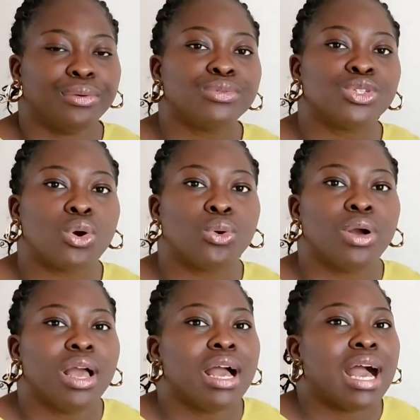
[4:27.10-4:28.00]

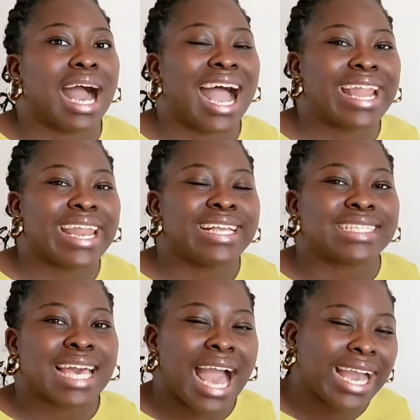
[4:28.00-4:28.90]
so, and
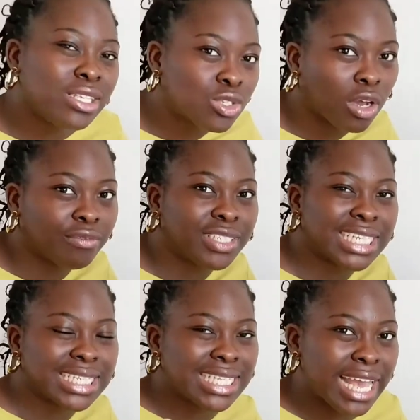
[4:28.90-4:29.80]
it kind of
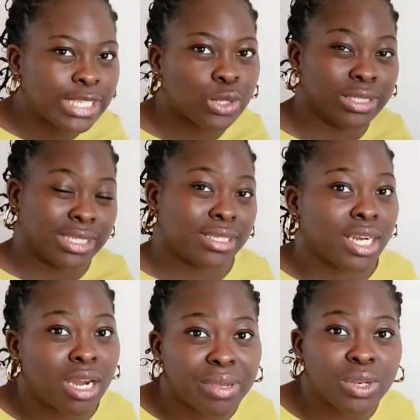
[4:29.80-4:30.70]
dictates or
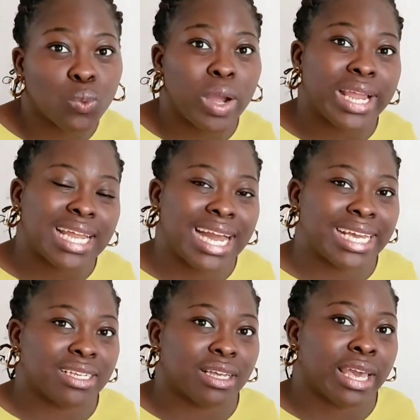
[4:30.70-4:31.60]
determine when
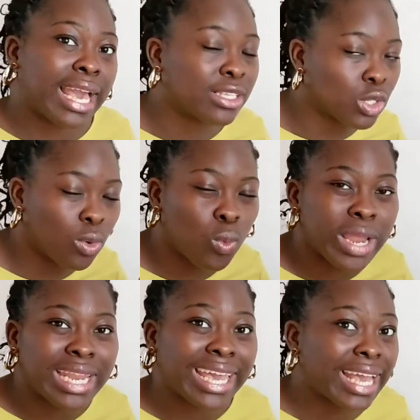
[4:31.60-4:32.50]
I
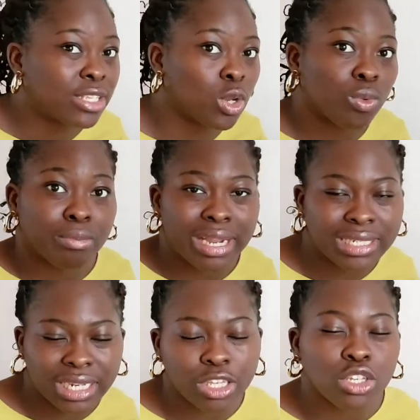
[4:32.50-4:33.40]
get on with my day.